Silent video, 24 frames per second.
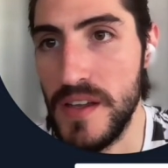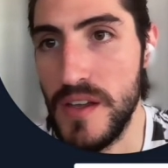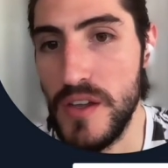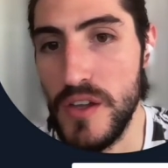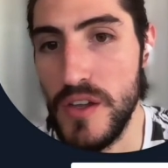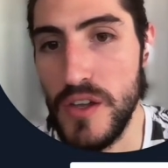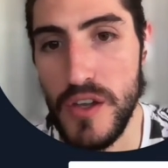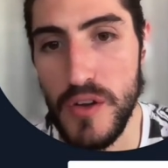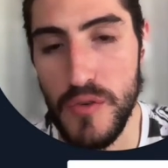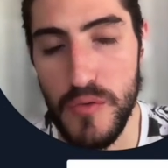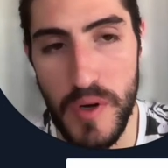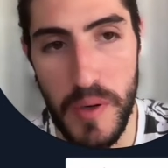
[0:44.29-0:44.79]
you
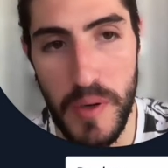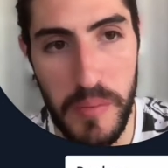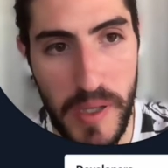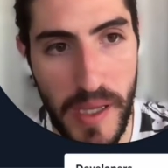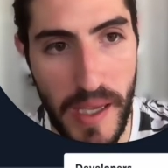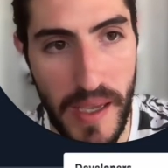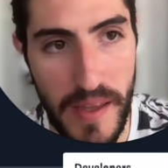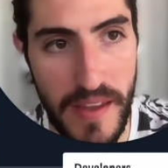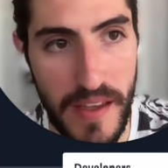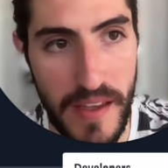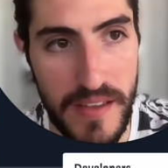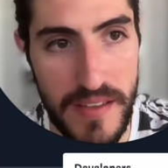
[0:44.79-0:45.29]
can
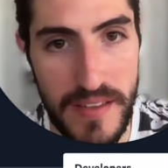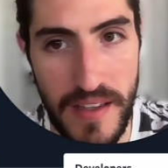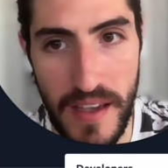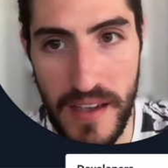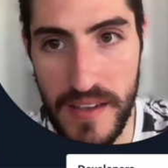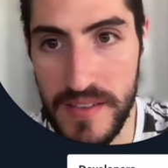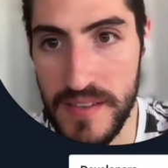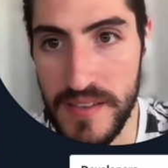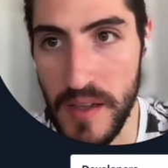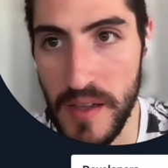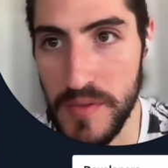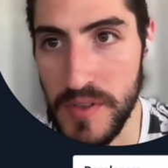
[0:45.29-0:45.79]
replicate the exact
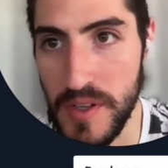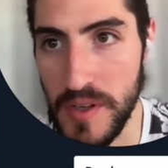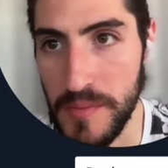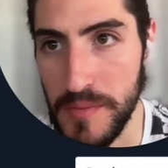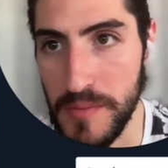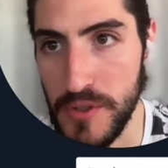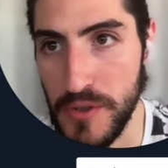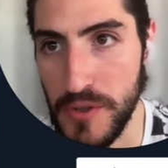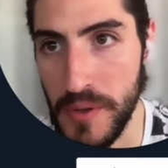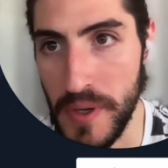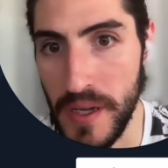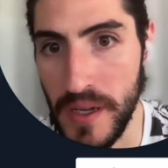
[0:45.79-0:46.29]
steps that I'm
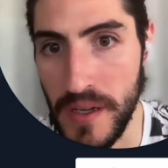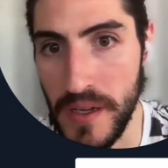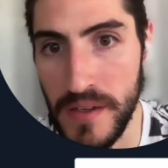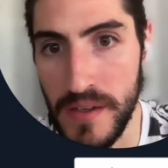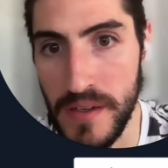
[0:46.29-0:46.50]
doing.